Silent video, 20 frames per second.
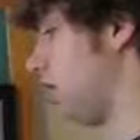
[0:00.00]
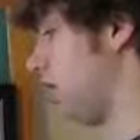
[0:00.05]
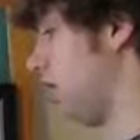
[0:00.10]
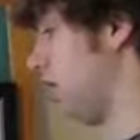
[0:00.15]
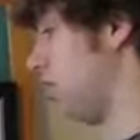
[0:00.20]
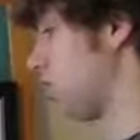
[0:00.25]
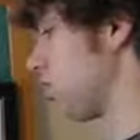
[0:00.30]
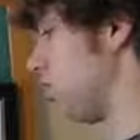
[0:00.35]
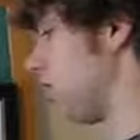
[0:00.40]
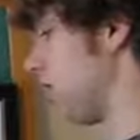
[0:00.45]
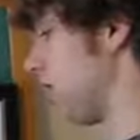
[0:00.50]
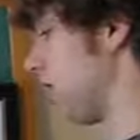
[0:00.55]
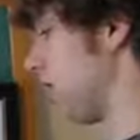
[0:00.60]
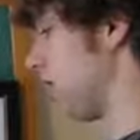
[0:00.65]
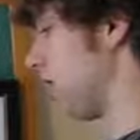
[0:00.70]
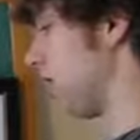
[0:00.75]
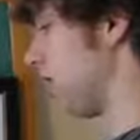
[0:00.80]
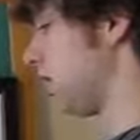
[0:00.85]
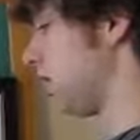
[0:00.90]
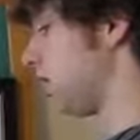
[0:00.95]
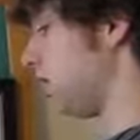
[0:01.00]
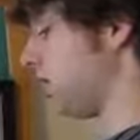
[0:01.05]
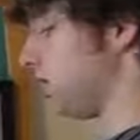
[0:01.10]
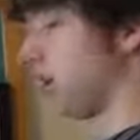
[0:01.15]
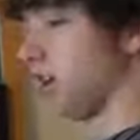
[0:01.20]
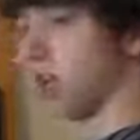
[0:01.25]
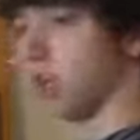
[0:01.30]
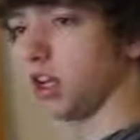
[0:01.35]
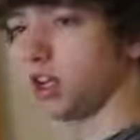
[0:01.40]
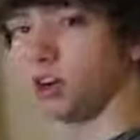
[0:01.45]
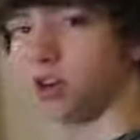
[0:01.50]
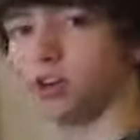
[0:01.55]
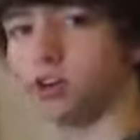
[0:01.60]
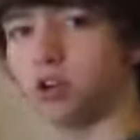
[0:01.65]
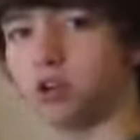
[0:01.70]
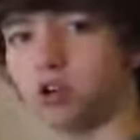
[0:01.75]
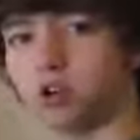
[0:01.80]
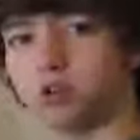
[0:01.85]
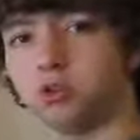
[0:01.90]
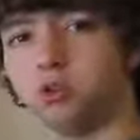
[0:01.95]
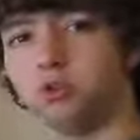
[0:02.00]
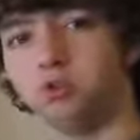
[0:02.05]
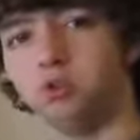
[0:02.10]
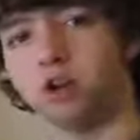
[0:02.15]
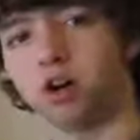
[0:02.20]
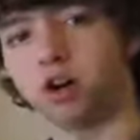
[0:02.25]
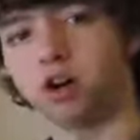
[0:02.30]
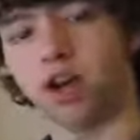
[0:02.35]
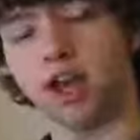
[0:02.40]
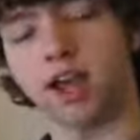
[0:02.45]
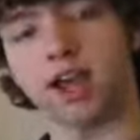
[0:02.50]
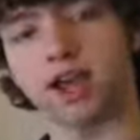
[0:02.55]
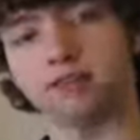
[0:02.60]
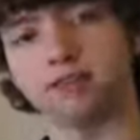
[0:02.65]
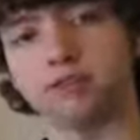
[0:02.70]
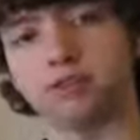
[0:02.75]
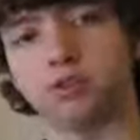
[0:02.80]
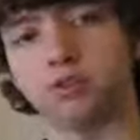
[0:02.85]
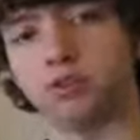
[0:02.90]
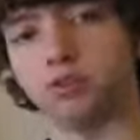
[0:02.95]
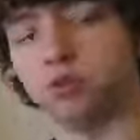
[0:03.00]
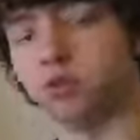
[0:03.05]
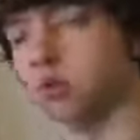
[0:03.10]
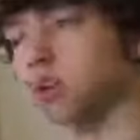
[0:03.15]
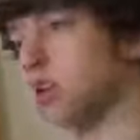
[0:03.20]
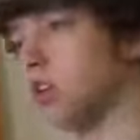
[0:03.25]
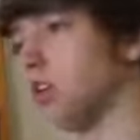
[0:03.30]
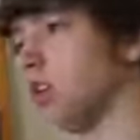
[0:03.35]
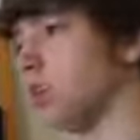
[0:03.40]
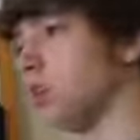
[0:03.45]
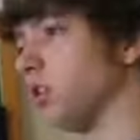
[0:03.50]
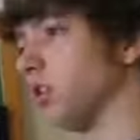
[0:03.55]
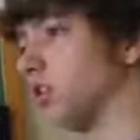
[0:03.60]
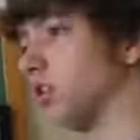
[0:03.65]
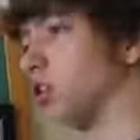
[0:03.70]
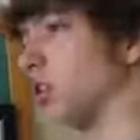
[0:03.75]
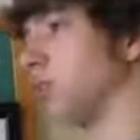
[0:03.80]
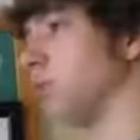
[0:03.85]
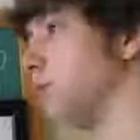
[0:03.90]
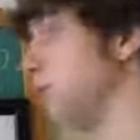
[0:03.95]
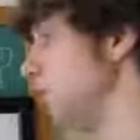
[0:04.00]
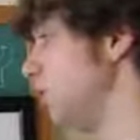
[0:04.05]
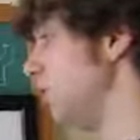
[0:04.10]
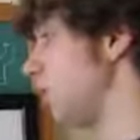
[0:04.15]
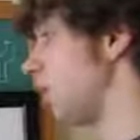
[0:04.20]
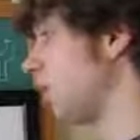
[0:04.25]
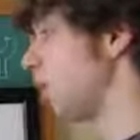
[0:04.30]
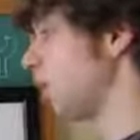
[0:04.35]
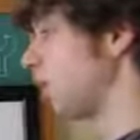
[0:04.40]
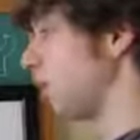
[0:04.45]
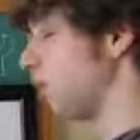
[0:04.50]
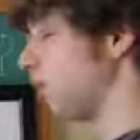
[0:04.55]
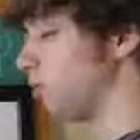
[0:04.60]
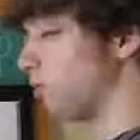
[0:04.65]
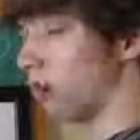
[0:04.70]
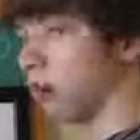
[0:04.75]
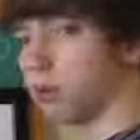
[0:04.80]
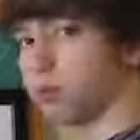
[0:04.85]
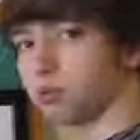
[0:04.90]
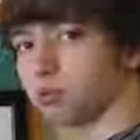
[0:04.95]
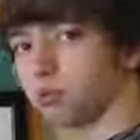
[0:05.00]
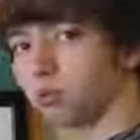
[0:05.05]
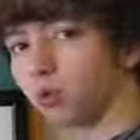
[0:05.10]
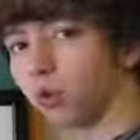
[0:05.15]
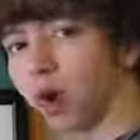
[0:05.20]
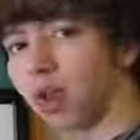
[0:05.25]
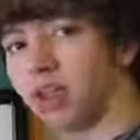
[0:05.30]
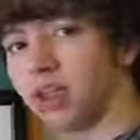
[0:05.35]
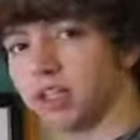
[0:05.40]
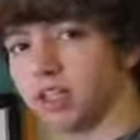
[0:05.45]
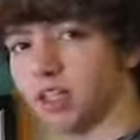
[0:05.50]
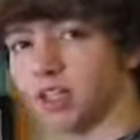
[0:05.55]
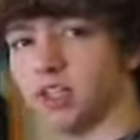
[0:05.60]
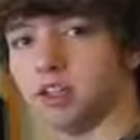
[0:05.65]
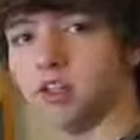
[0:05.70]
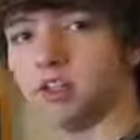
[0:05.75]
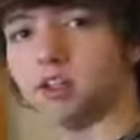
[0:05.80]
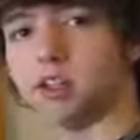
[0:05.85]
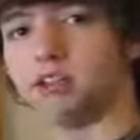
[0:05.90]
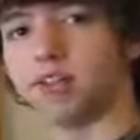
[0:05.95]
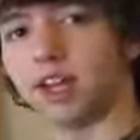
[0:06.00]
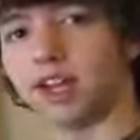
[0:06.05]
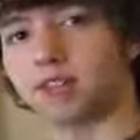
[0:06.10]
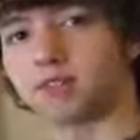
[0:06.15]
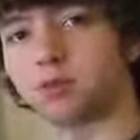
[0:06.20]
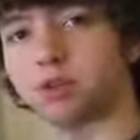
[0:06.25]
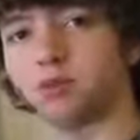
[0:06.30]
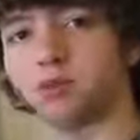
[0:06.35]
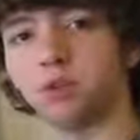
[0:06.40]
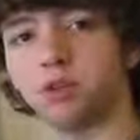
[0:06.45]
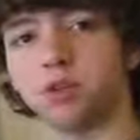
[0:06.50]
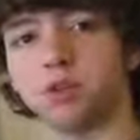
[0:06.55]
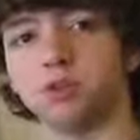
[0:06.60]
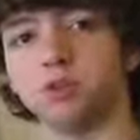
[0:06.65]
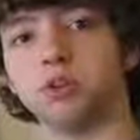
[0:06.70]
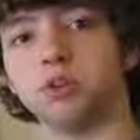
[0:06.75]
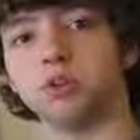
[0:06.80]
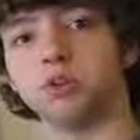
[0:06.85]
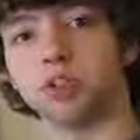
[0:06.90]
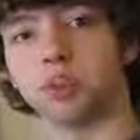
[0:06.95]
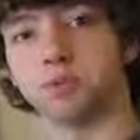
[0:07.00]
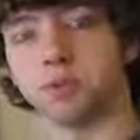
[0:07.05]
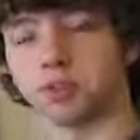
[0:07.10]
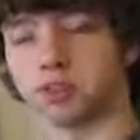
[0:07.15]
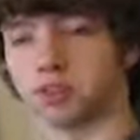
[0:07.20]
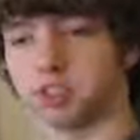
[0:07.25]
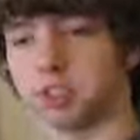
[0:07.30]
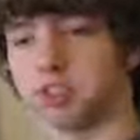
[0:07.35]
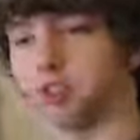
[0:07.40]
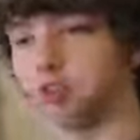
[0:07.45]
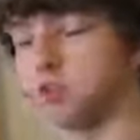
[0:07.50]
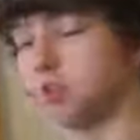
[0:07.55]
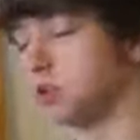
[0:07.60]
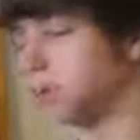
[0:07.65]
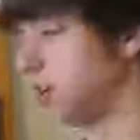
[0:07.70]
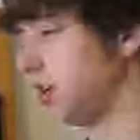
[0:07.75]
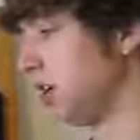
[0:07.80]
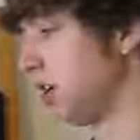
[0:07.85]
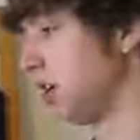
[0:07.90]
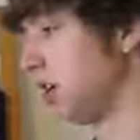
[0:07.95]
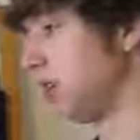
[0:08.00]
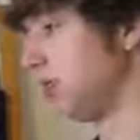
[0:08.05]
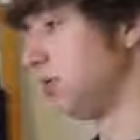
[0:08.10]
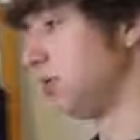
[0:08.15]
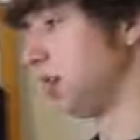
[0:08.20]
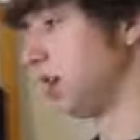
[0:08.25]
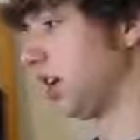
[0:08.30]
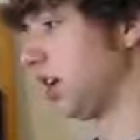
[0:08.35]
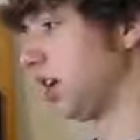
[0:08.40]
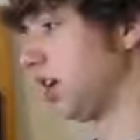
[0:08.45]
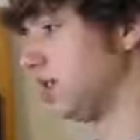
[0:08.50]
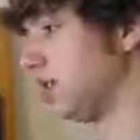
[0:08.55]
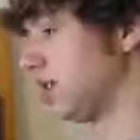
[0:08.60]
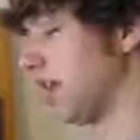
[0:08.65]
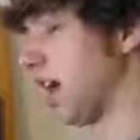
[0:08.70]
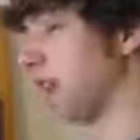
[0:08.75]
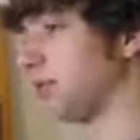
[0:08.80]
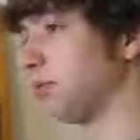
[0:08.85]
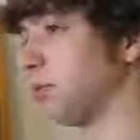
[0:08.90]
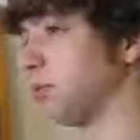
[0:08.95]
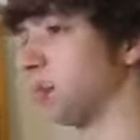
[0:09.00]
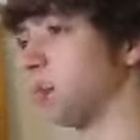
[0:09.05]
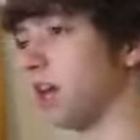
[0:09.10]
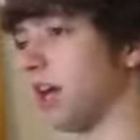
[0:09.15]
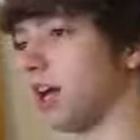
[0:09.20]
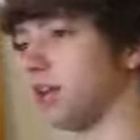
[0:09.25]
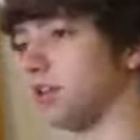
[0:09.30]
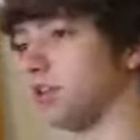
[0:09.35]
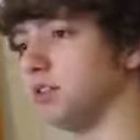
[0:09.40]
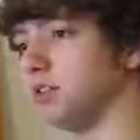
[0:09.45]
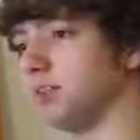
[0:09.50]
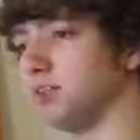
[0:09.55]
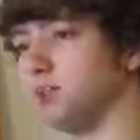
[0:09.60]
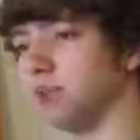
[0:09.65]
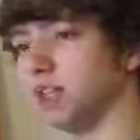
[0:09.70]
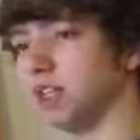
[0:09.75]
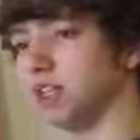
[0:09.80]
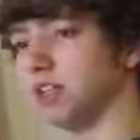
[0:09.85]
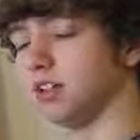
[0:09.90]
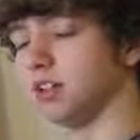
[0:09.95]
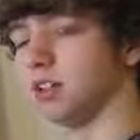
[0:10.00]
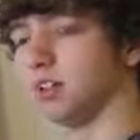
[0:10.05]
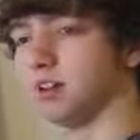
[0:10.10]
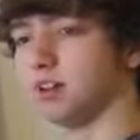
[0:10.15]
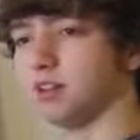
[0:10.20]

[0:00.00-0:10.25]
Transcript: each line. And although you do not have to learn music while writing it, that's what we'll typically do, because that will allow you to be